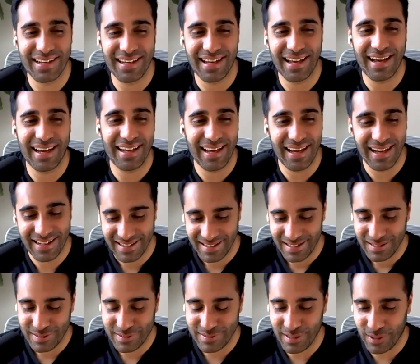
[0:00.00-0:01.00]
Yeah.
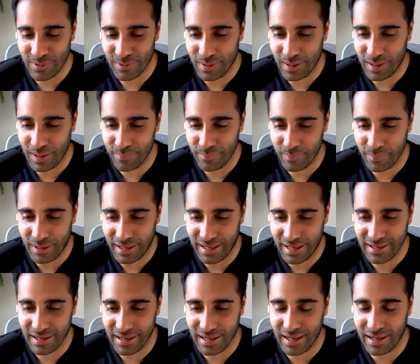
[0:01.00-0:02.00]
So,
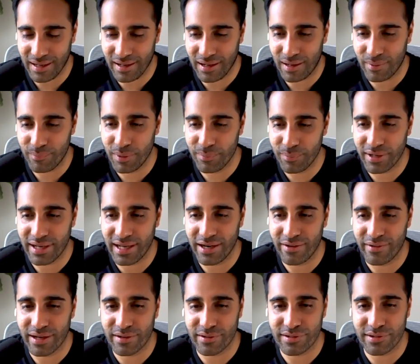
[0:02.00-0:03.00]
and I remember
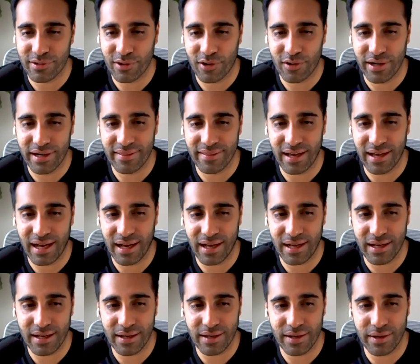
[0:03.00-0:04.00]
hearing a story that,
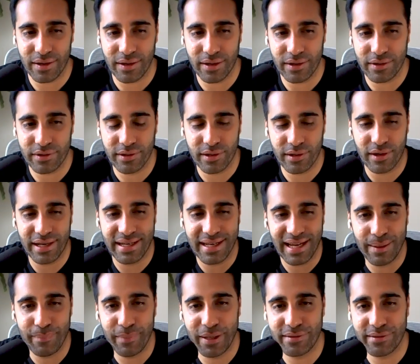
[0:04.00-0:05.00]
he
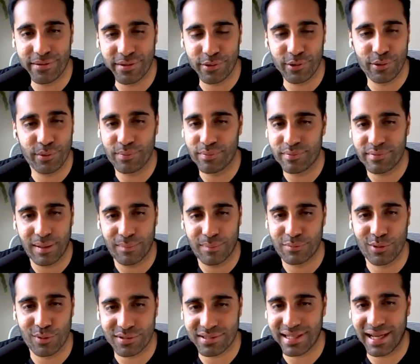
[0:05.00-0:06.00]
came in to do some
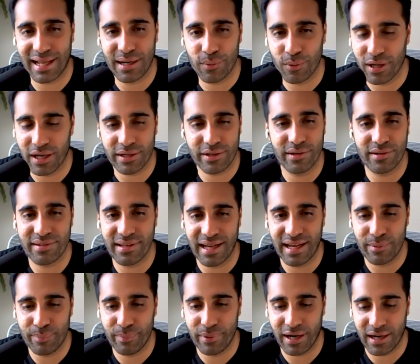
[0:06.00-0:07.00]
sort of scanner work, you
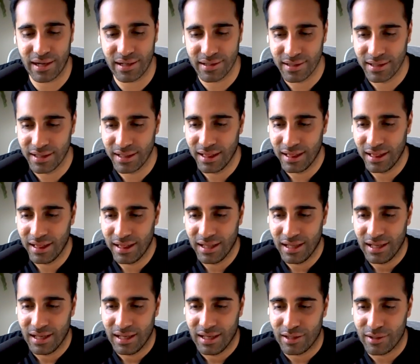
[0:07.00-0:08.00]
said, but
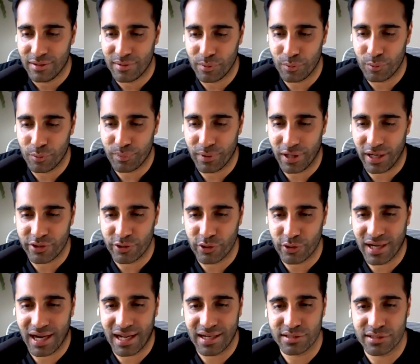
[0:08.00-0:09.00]
but you
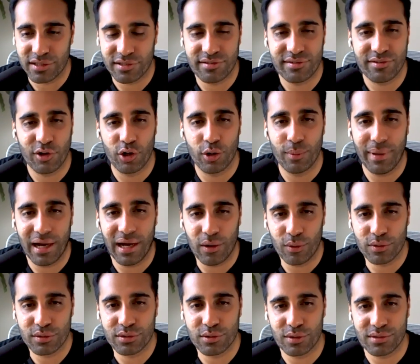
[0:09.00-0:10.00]
kind of just threw him at
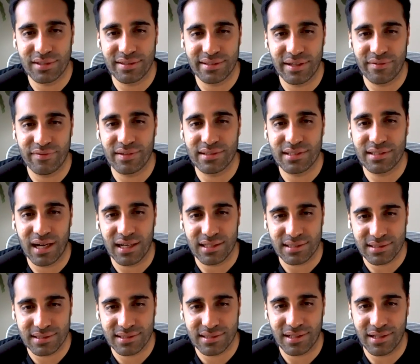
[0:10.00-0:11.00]
all sorts of different
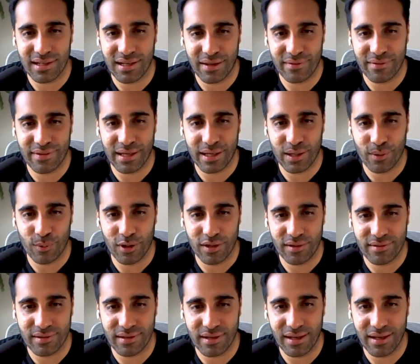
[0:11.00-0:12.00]
tasks, I think it was.